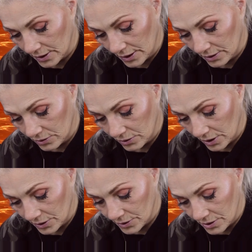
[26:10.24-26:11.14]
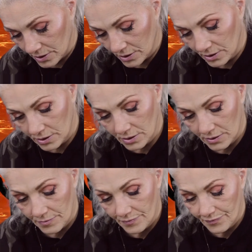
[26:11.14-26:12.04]
had no color.
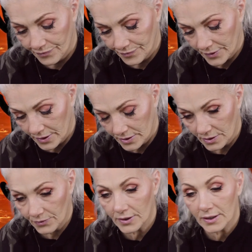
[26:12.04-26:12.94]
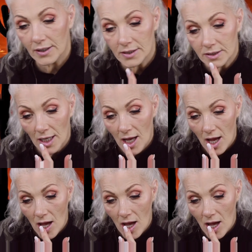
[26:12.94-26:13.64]
See if we can get just a